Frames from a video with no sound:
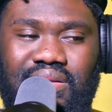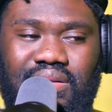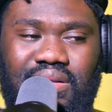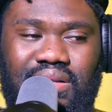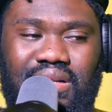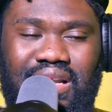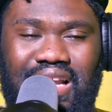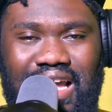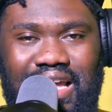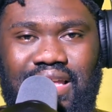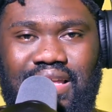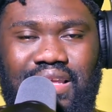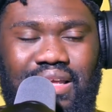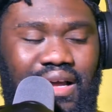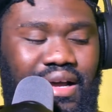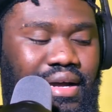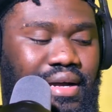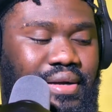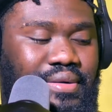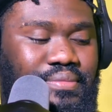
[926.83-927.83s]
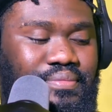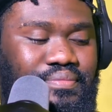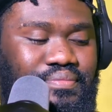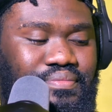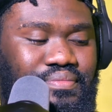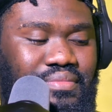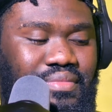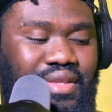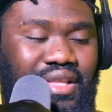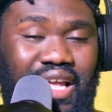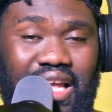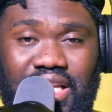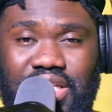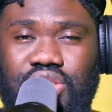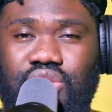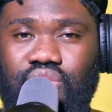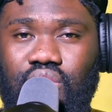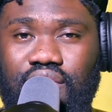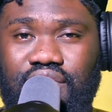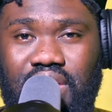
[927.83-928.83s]
like the
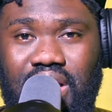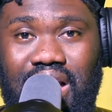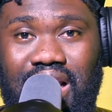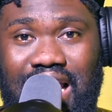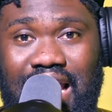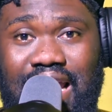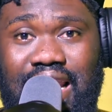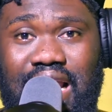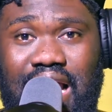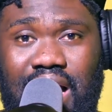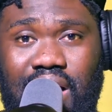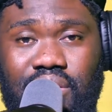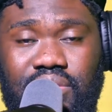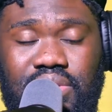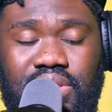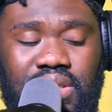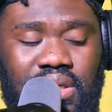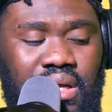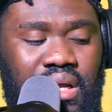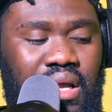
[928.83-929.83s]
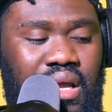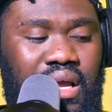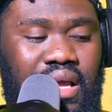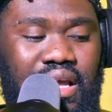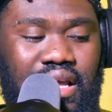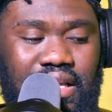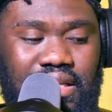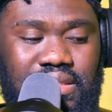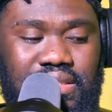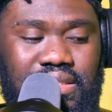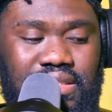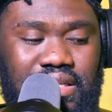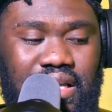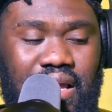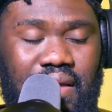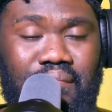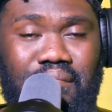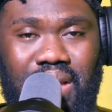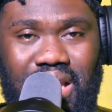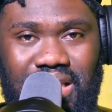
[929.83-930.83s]
issue of the line out is
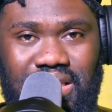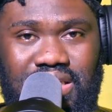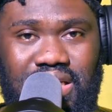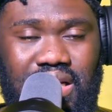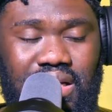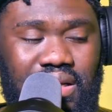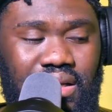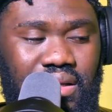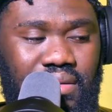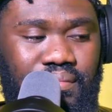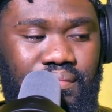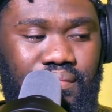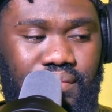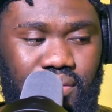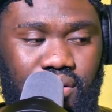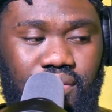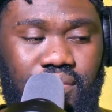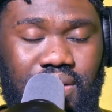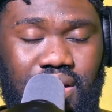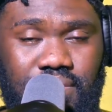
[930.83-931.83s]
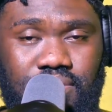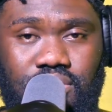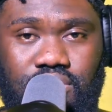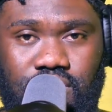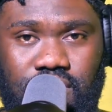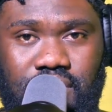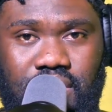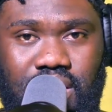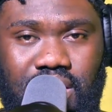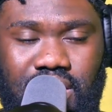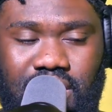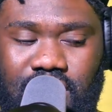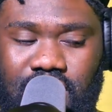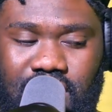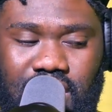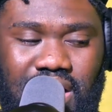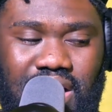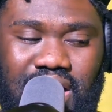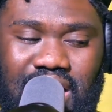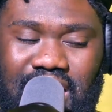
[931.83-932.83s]
a major problem to me.
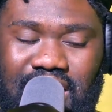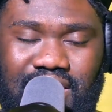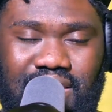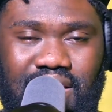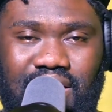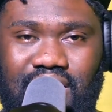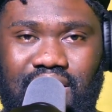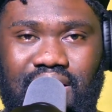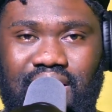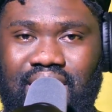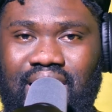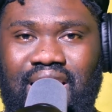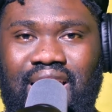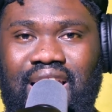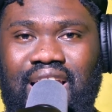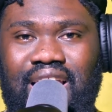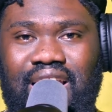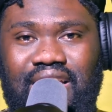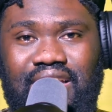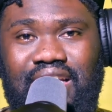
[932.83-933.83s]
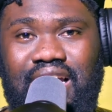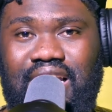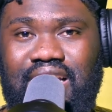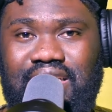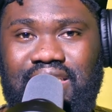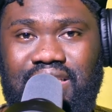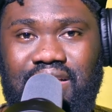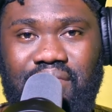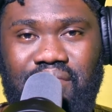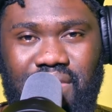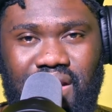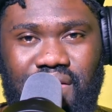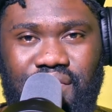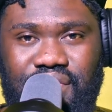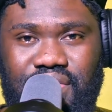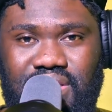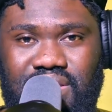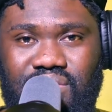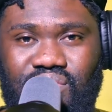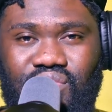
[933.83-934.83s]
Yeah, I think that is the main
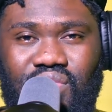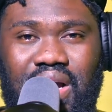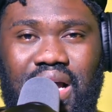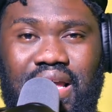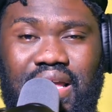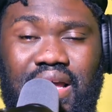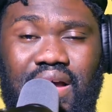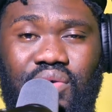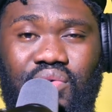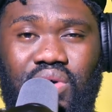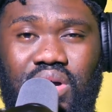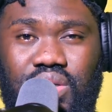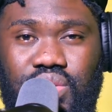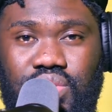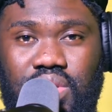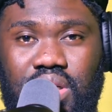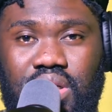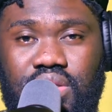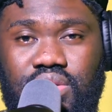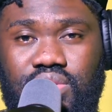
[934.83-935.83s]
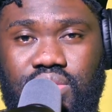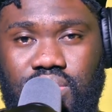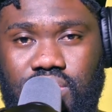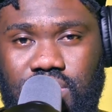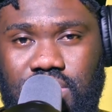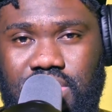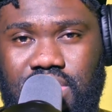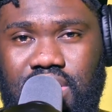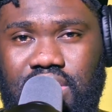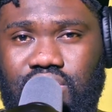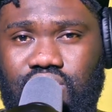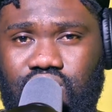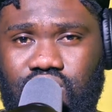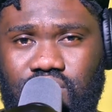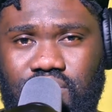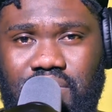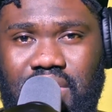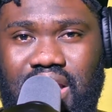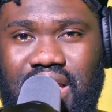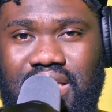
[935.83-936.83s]
reason why I will actually choose the
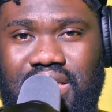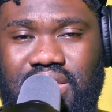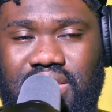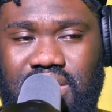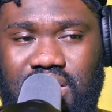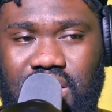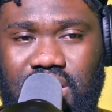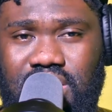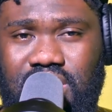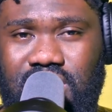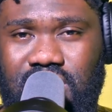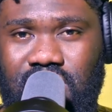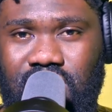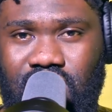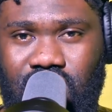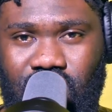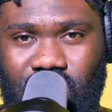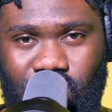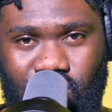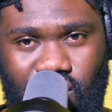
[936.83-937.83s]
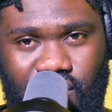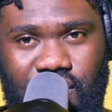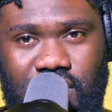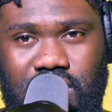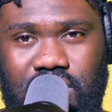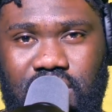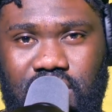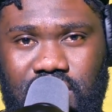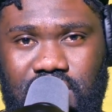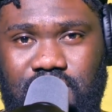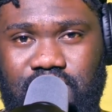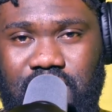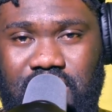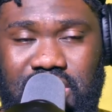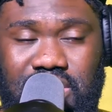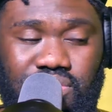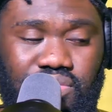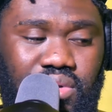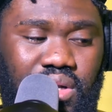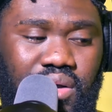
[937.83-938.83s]
Zoom H6 over this
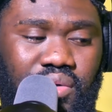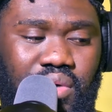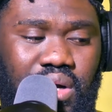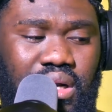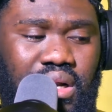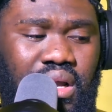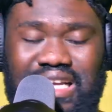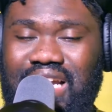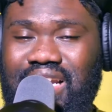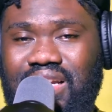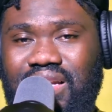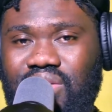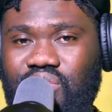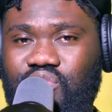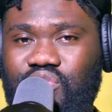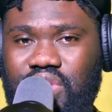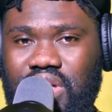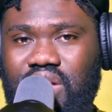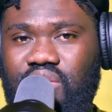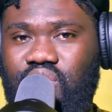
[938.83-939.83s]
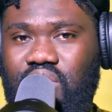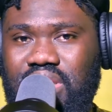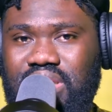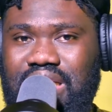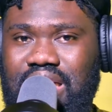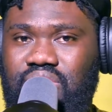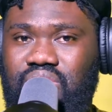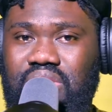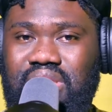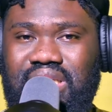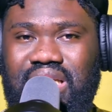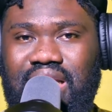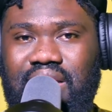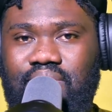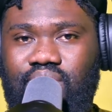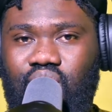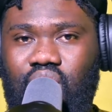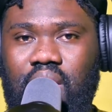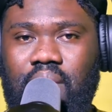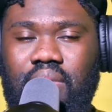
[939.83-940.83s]
particular one. I didn't really wanted to
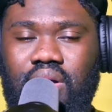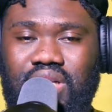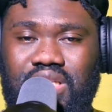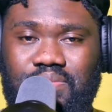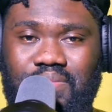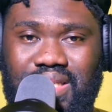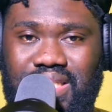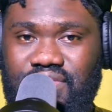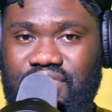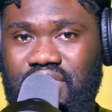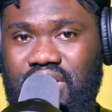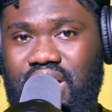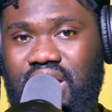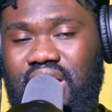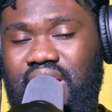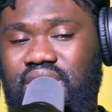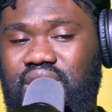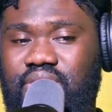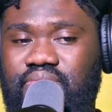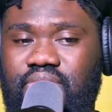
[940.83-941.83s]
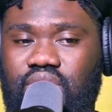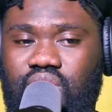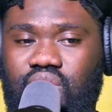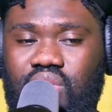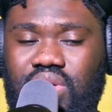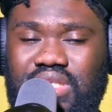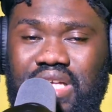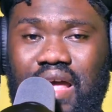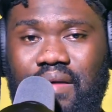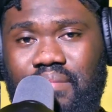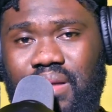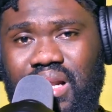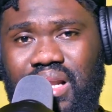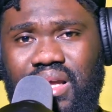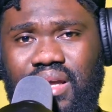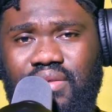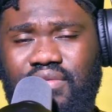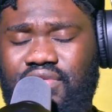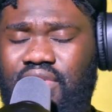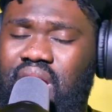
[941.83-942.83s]
talk more about specification because I
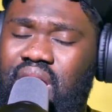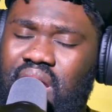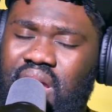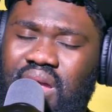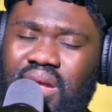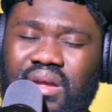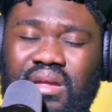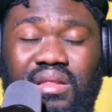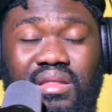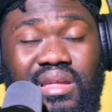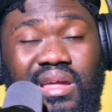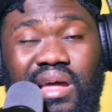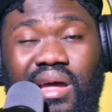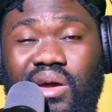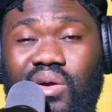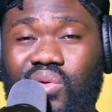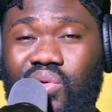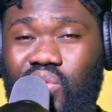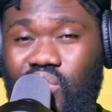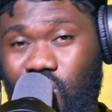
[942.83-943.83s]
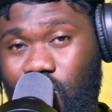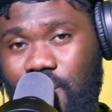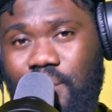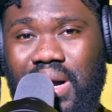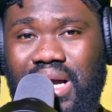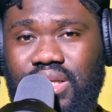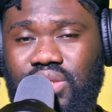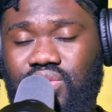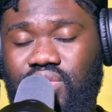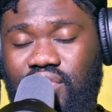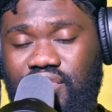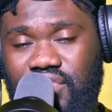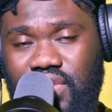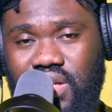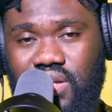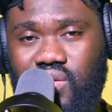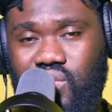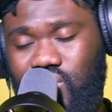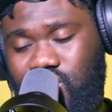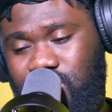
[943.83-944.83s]
believe there are a whole bunch of
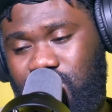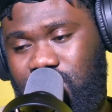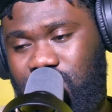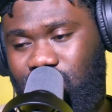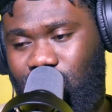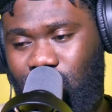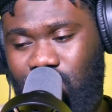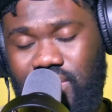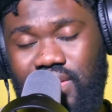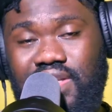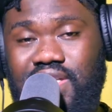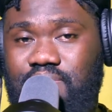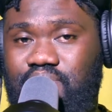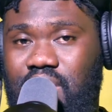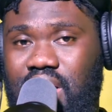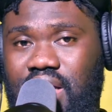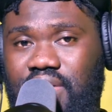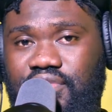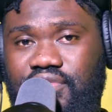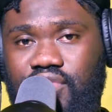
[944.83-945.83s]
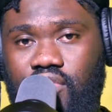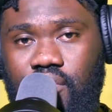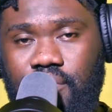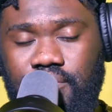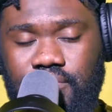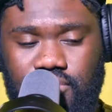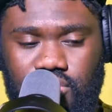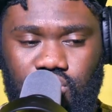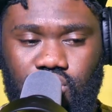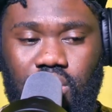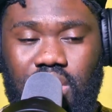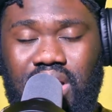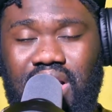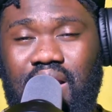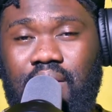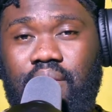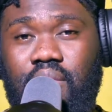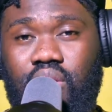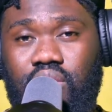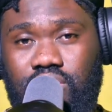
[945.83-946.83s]
videos on this platform
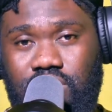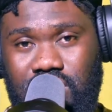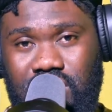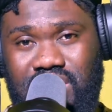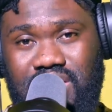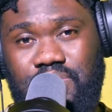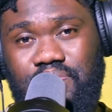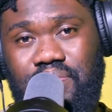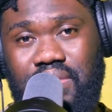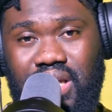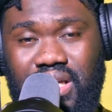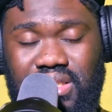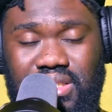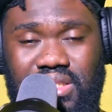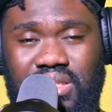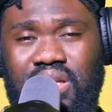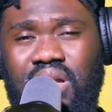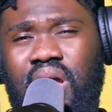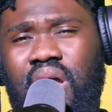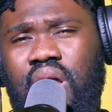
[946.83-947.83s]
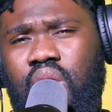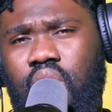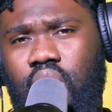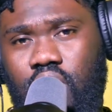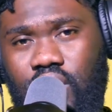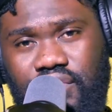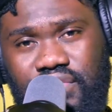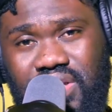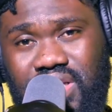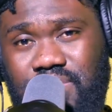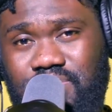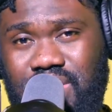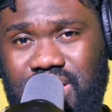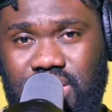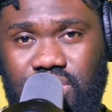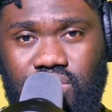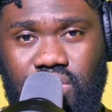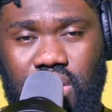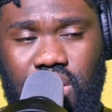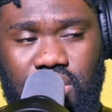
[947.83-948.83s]
talking about the specs of this
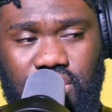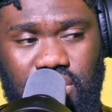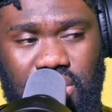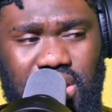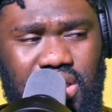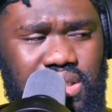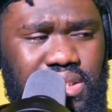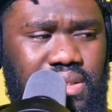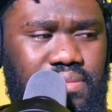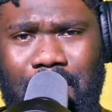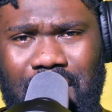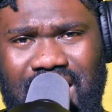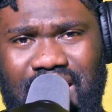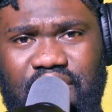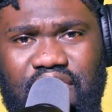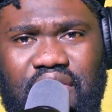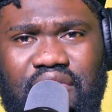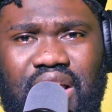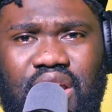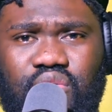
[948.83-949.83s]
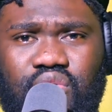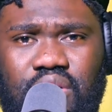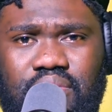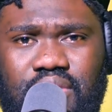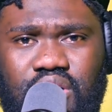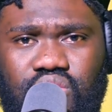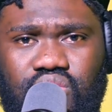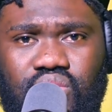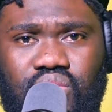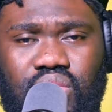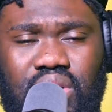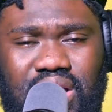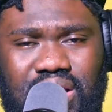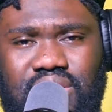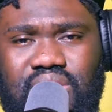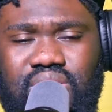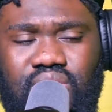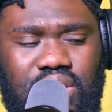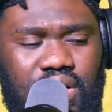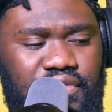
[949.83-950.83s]
particular unit. But if ever you want me to
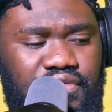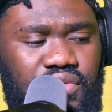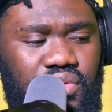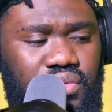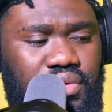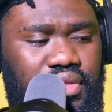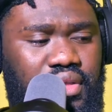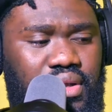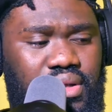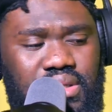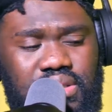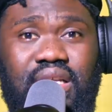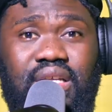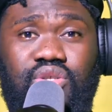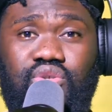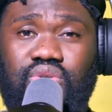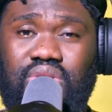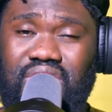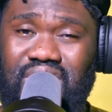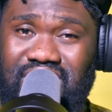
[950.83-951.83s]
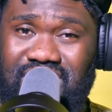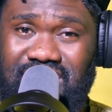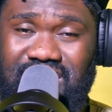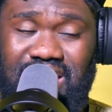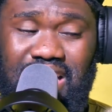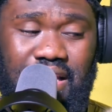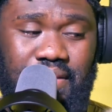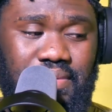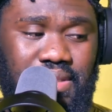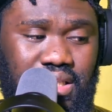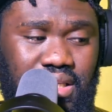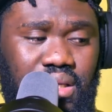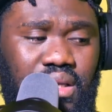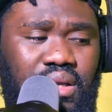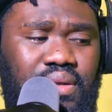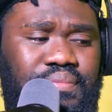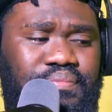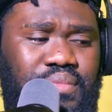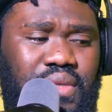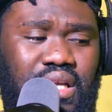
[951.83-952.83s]
hit on a few things, it uses a Type-C.
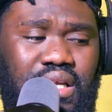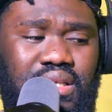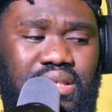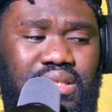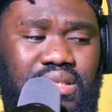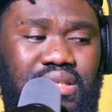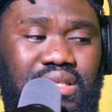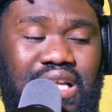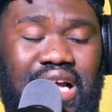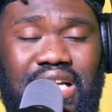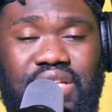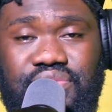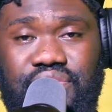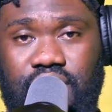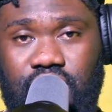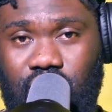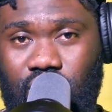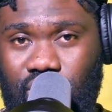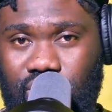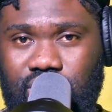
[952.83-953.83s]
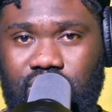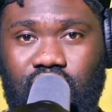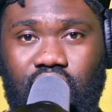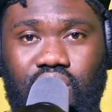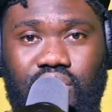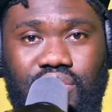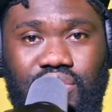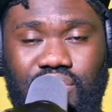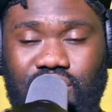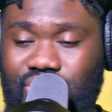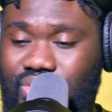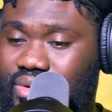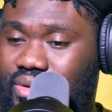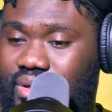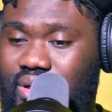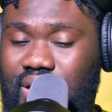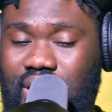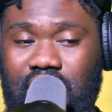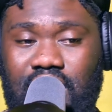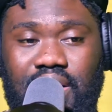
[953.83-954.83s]
It does record audio.
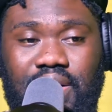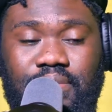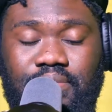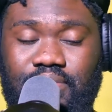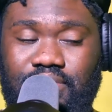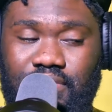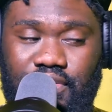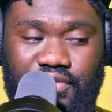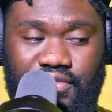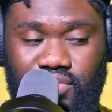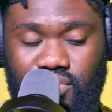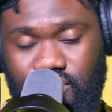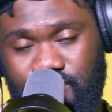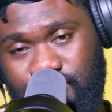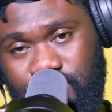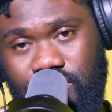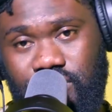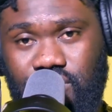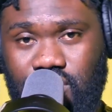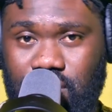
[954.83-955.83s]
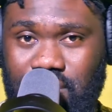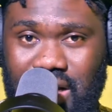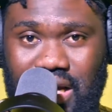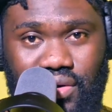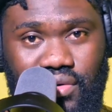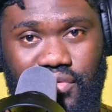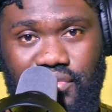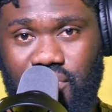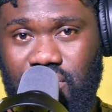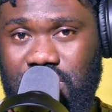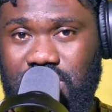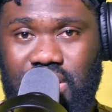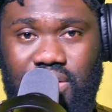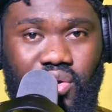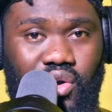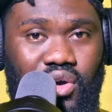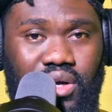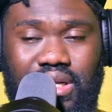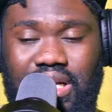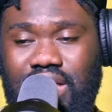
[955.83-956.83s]
If you put your microphones and
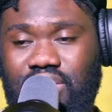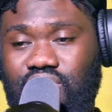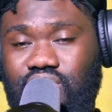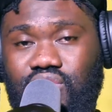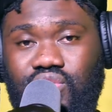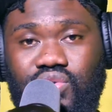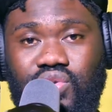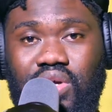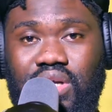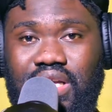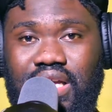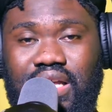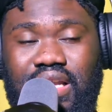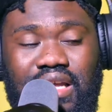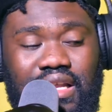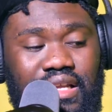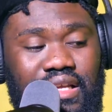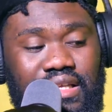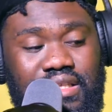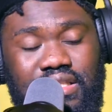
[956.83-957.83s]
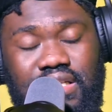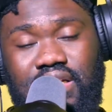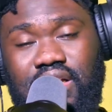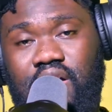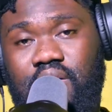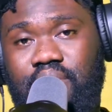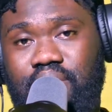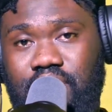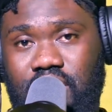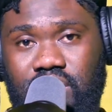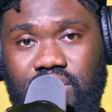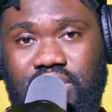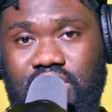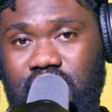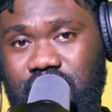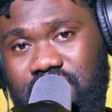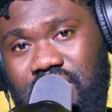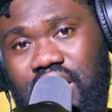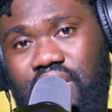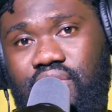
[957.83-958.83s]
all that, you do not get any internal
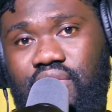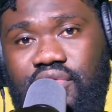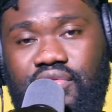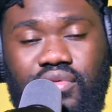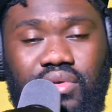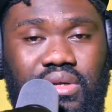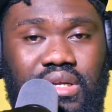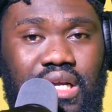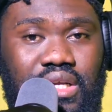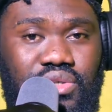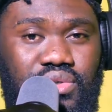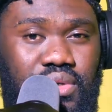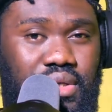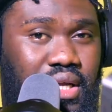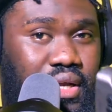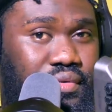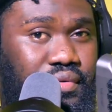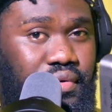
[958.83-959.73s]
built-in microphone that you can